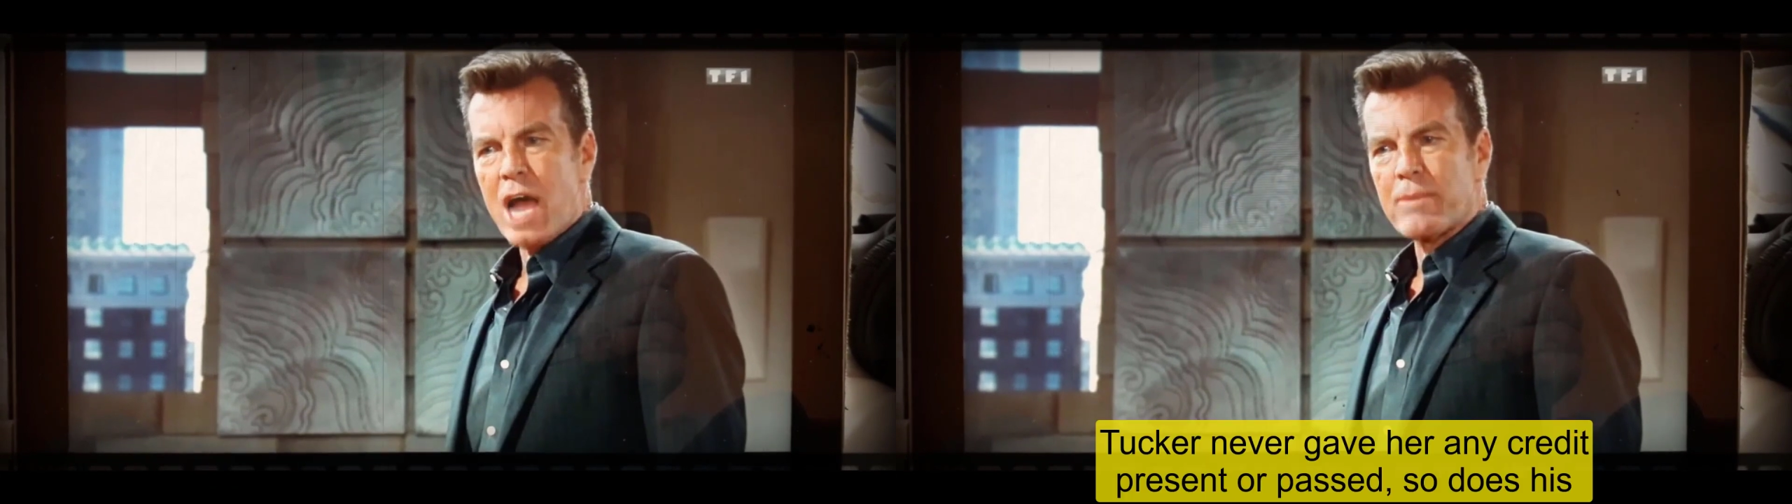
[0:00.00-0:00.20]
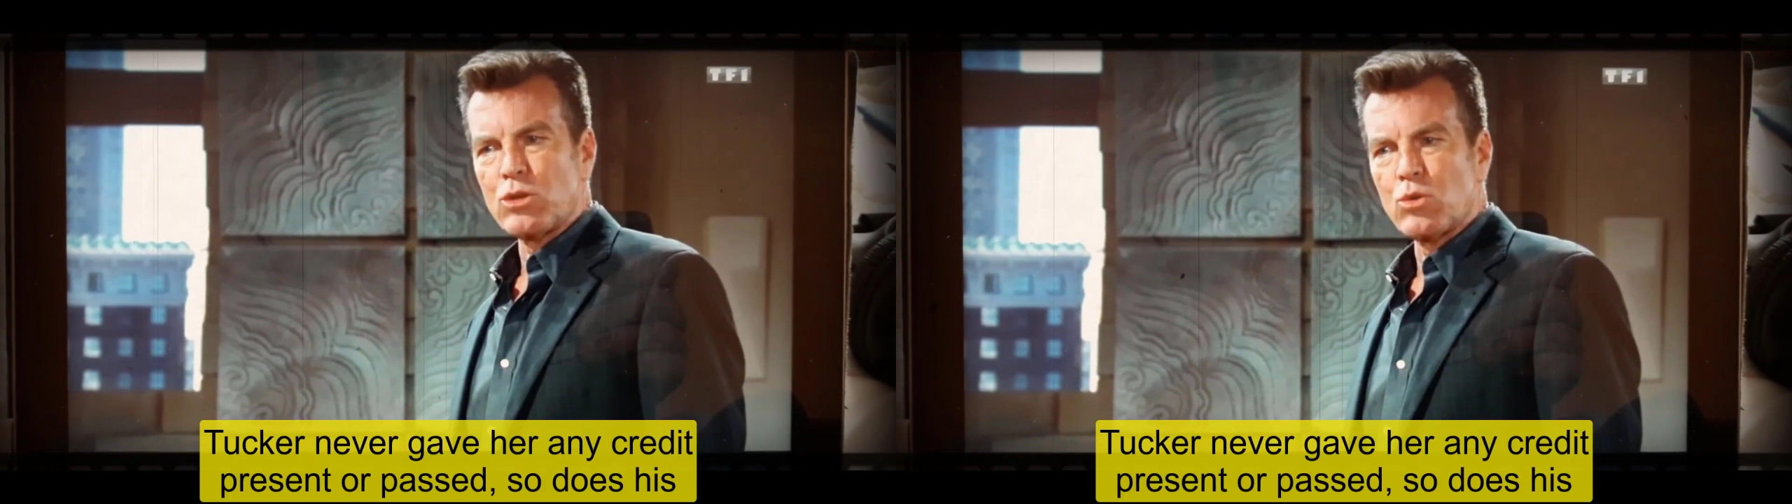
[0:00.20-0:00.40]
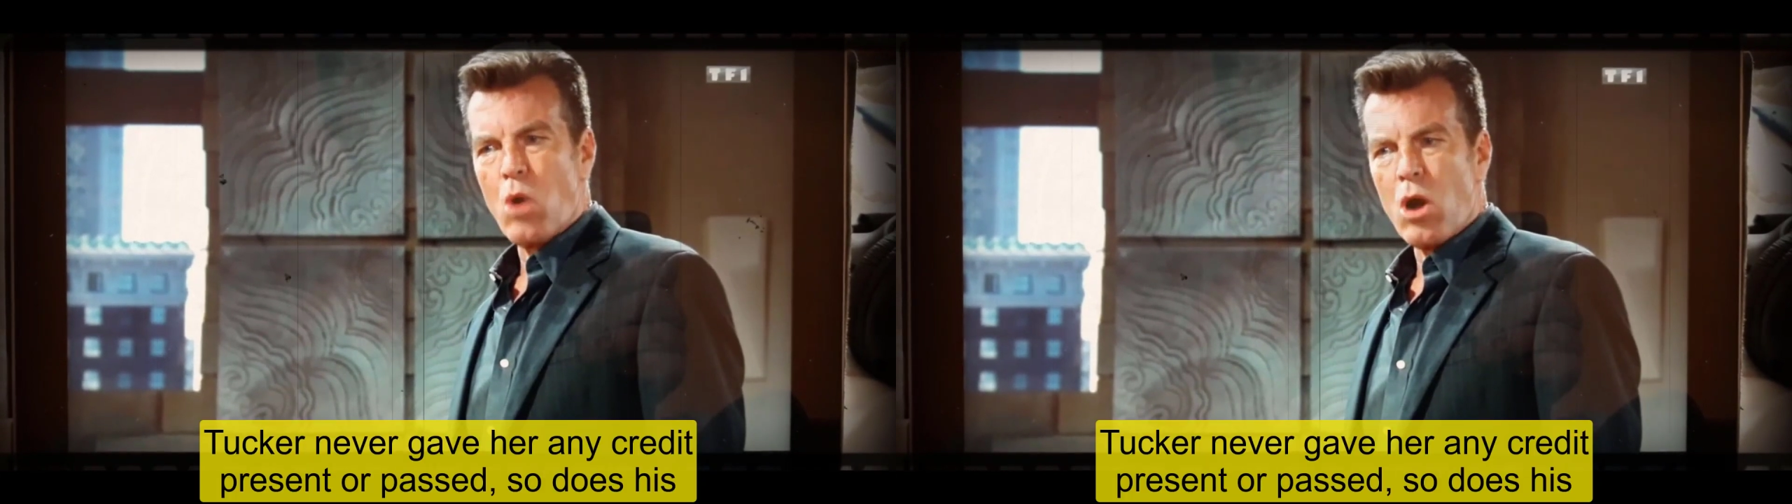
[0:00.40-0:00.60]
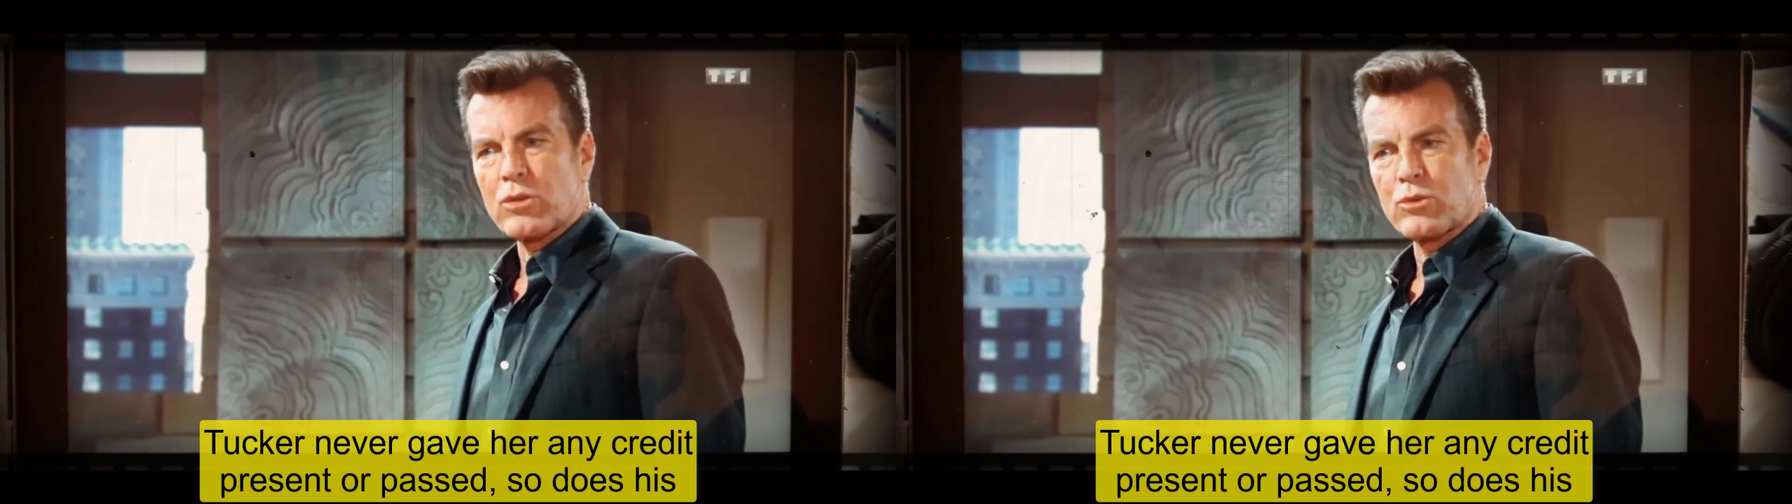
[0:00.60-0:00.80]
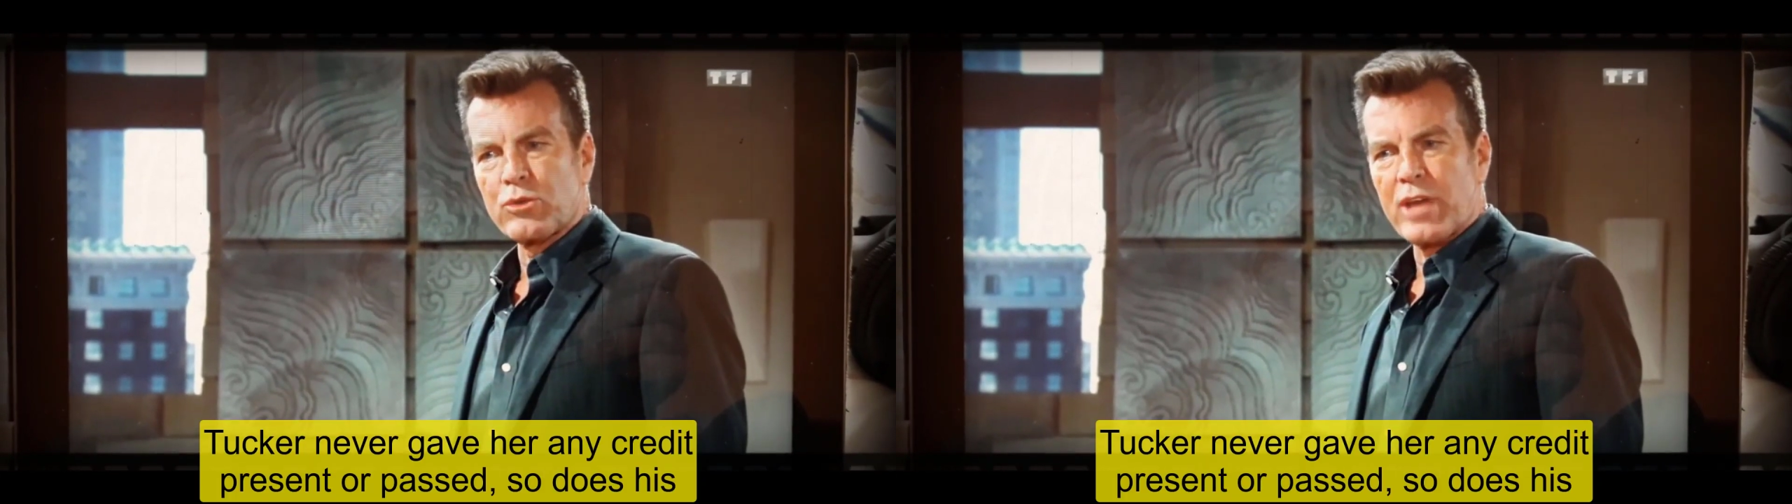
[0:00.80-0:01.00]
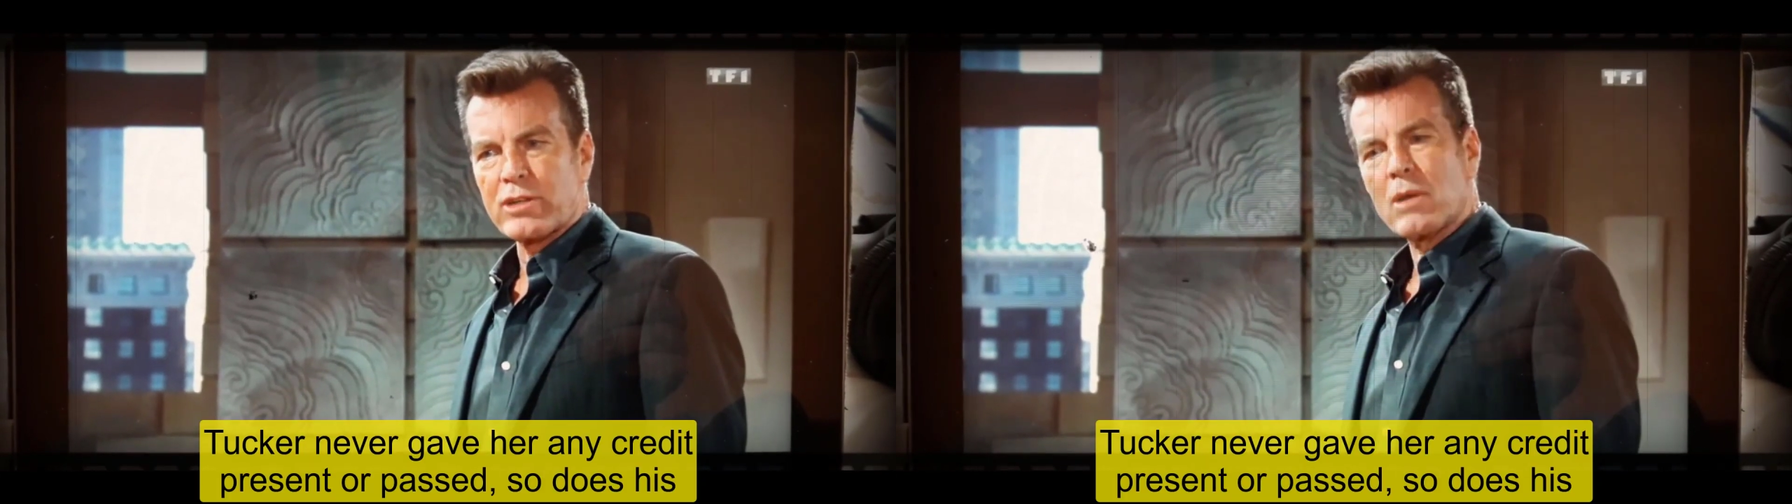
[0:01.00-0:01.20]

Tucker never gave her any